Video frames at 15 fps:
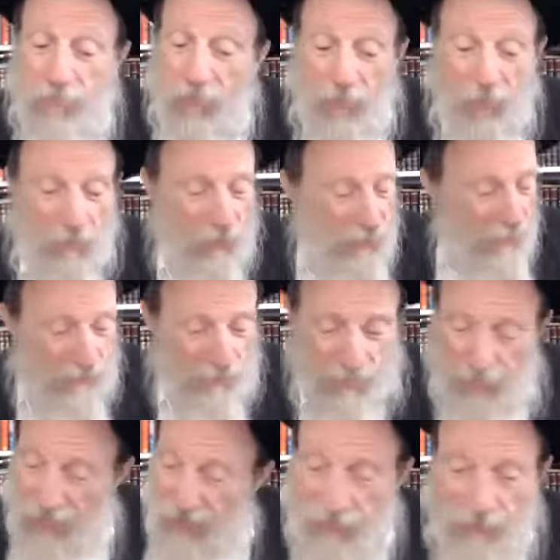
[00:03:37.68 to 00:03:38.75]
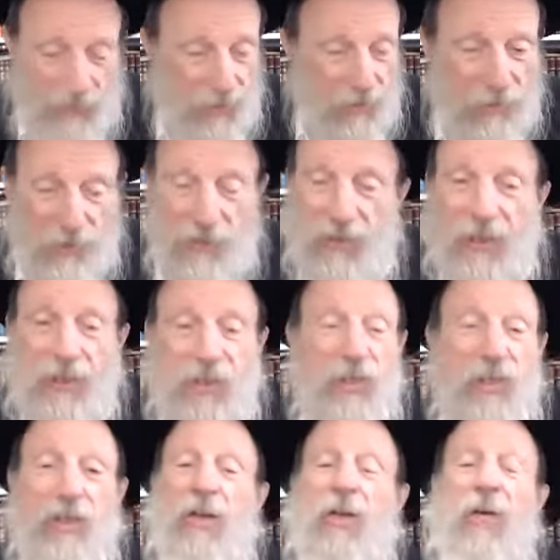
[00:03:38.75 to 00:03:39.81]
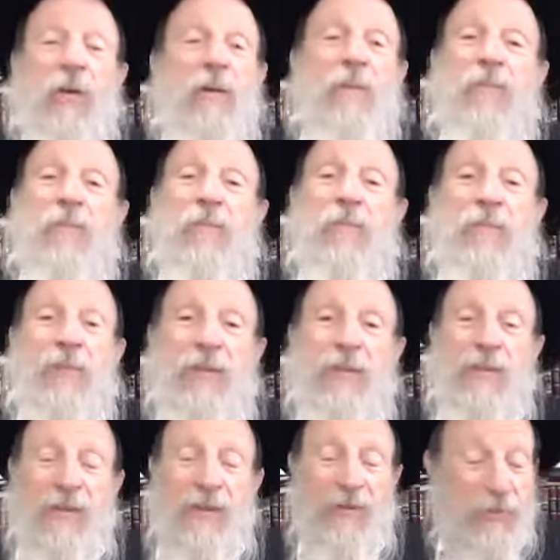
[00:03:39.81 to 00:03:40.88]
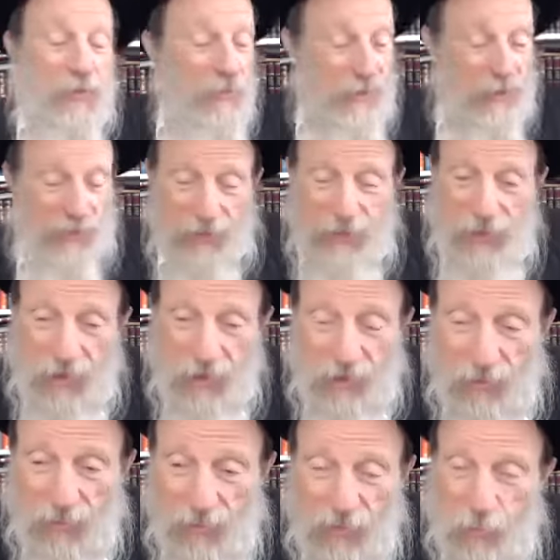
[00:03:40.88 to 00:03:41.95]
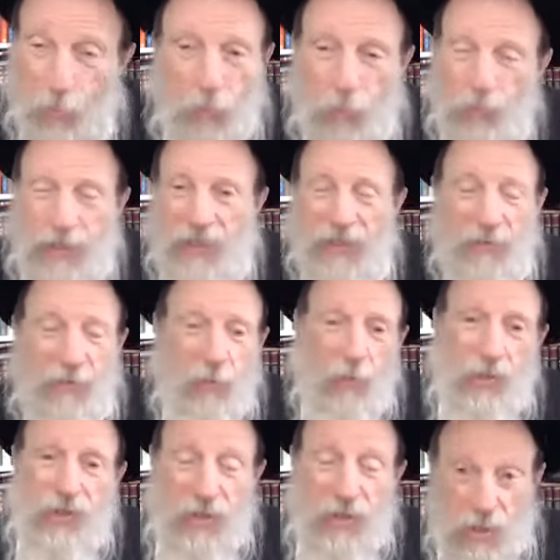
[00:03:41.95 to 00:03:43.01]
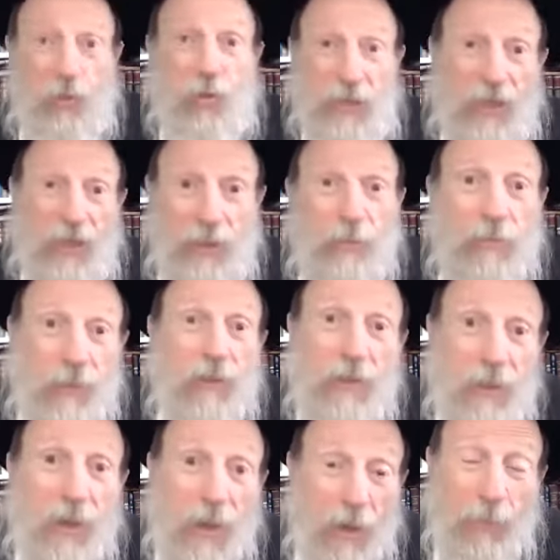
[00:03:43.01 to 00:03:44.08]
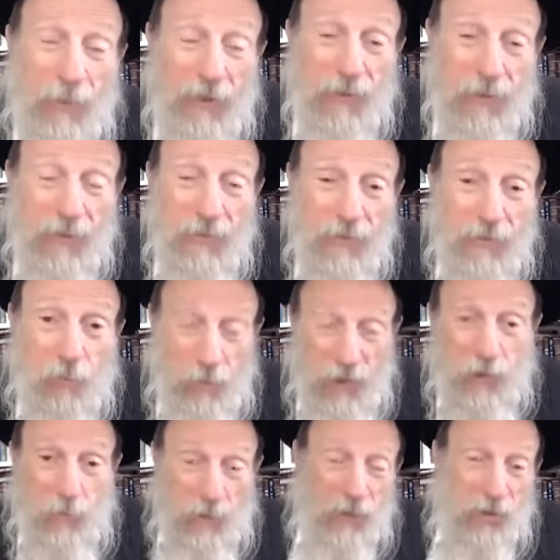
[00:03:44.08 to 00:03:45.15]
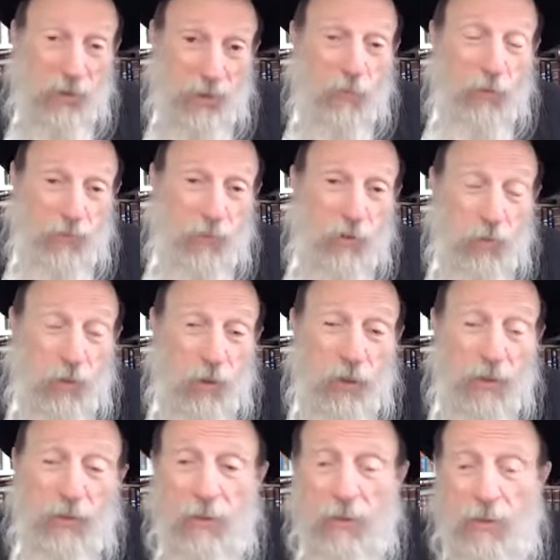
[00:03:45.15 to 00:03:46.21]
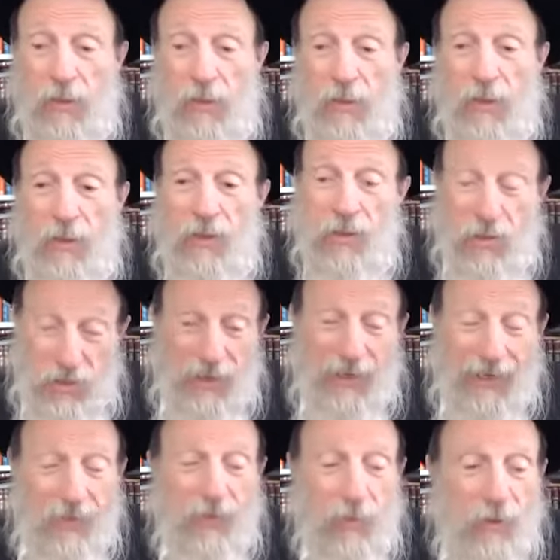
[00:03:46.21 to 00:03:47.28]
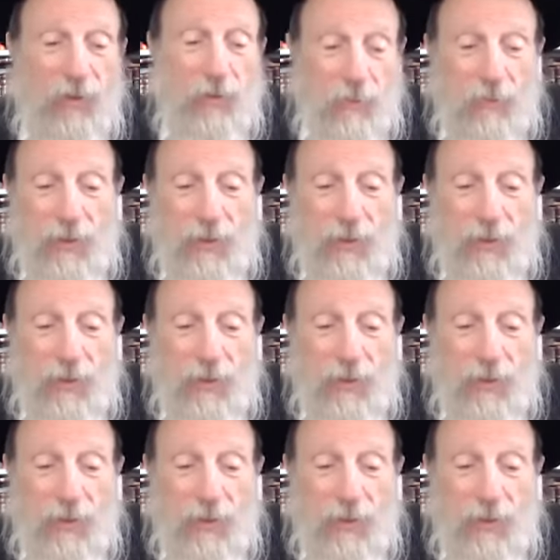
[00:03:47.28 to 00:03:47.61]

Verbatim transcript: Reb Elimelech said that I should go. That's really great. You should go. I said, well, Did he give a reason? Did you tell him about what his brother said, Reb Zusha? He says, Yeah, I told him.